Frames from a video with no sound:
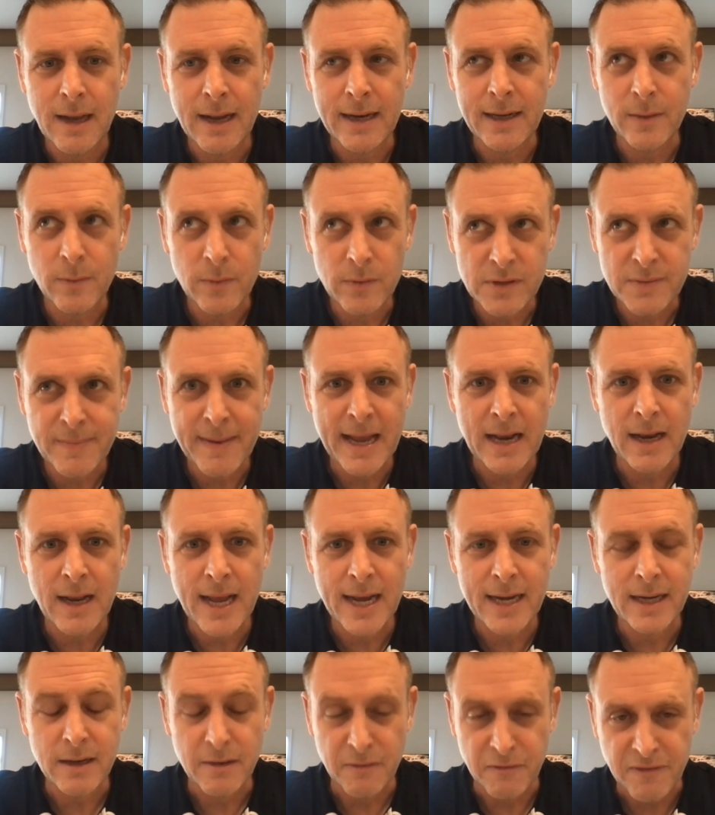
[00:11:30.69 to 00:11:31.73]
anyone who's met
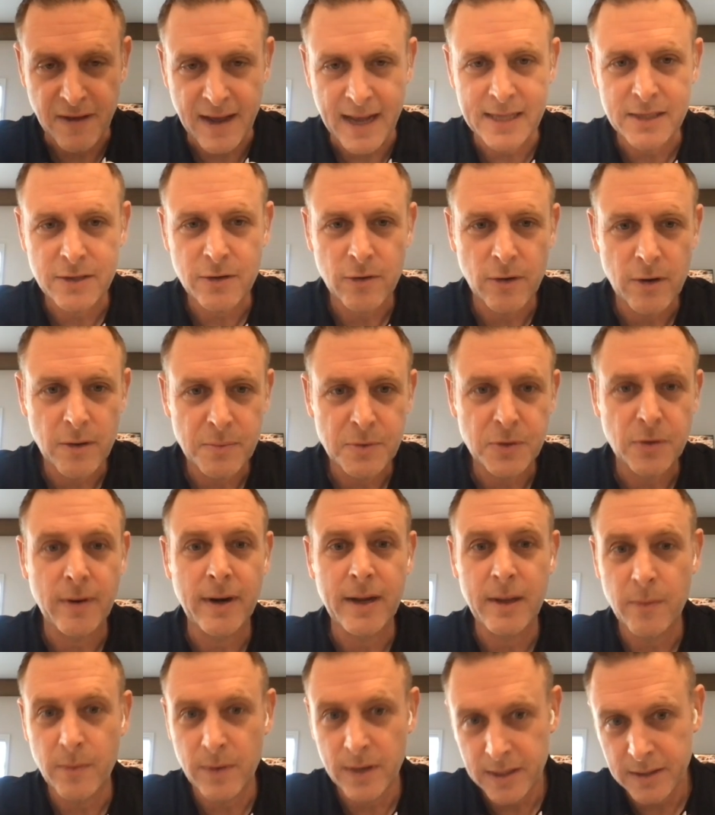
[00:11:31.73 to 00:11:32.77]
Leighton, the fans groups, or
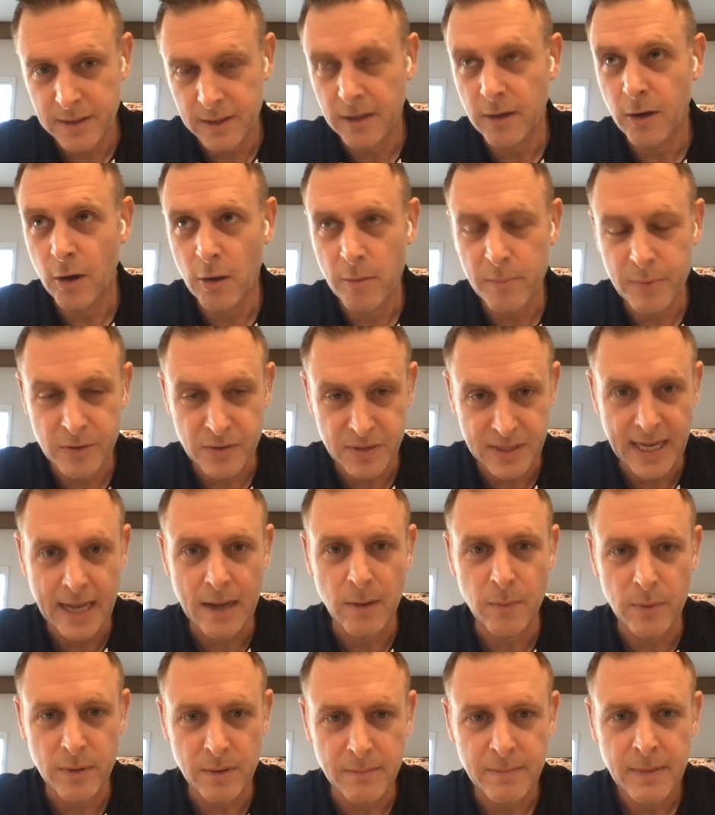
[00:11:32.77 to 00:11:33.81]
anyone at the club who's
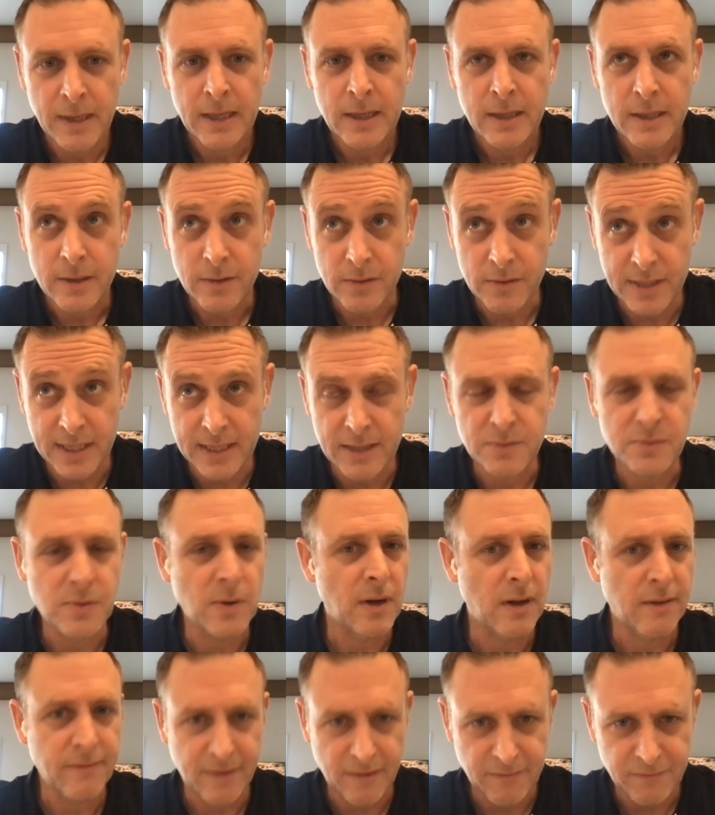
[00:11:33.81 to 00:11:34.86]
dealt with him, who deals with
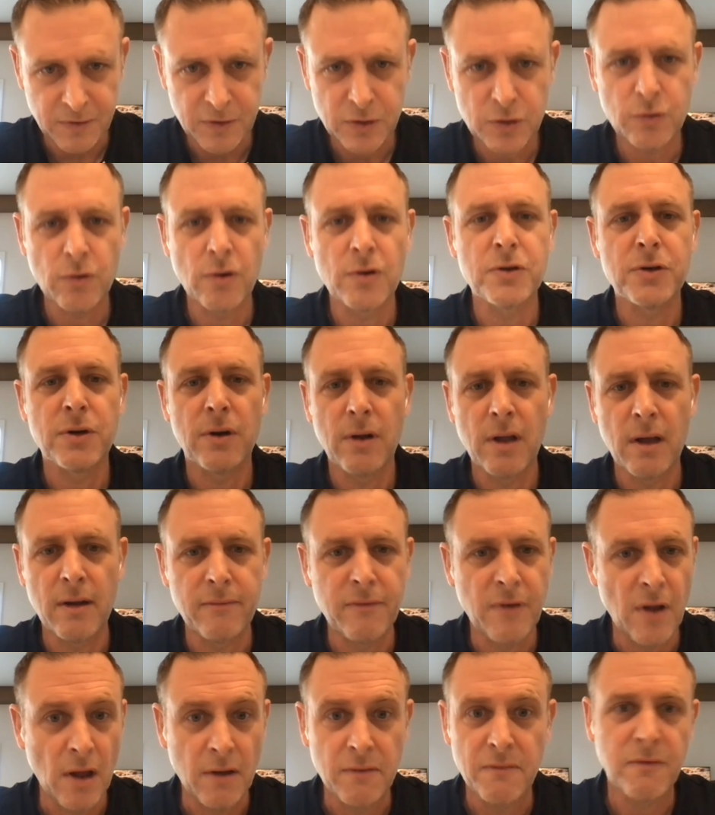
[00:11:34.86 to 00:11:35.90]
a lot of infrastructure, a lot
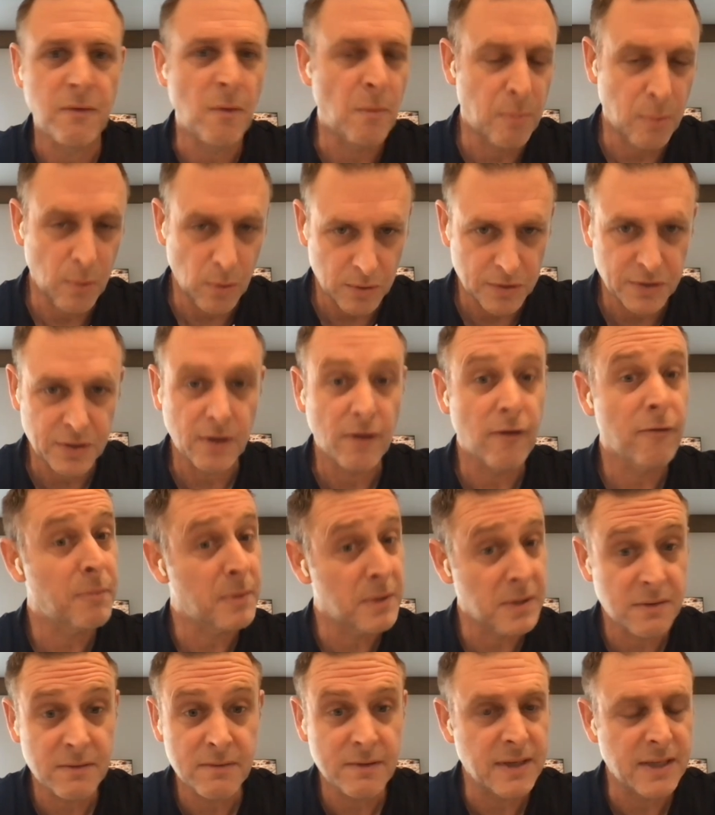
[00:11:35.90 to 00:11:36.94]
of non-football stuff,
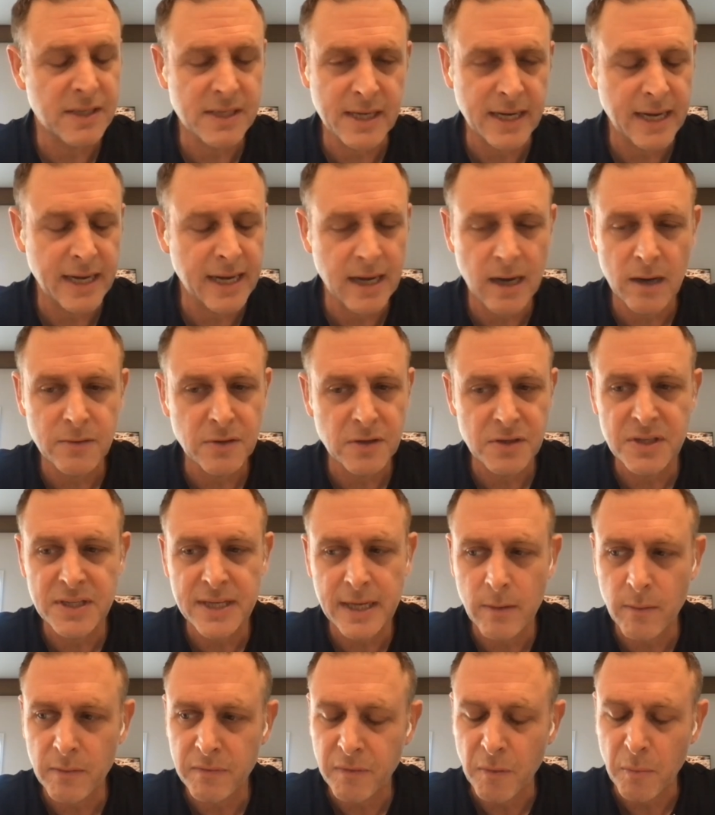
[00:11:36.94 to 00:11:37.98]
because the CEO doesn't
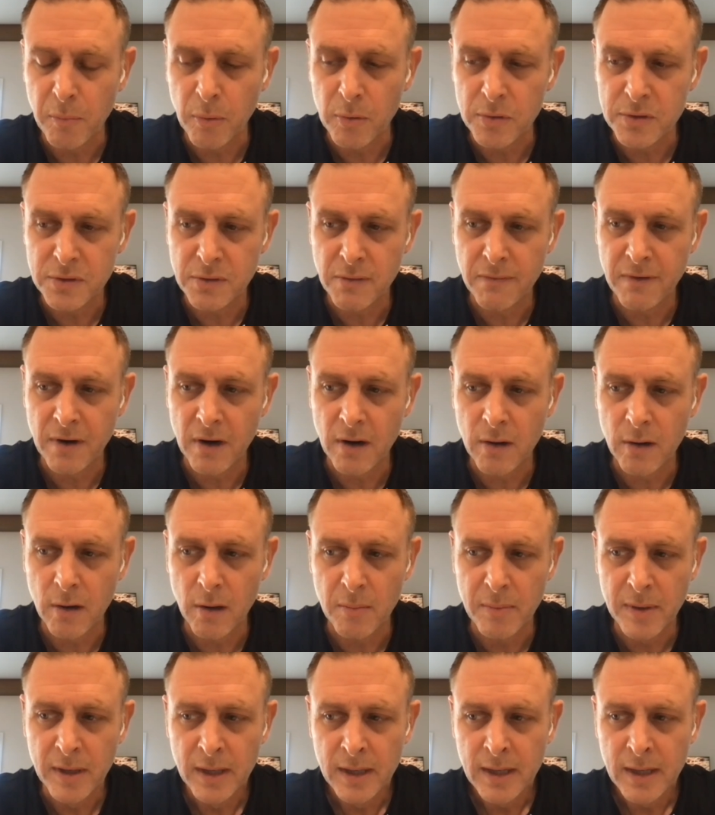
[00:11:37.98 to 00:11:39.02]
deal with football stuff at our club.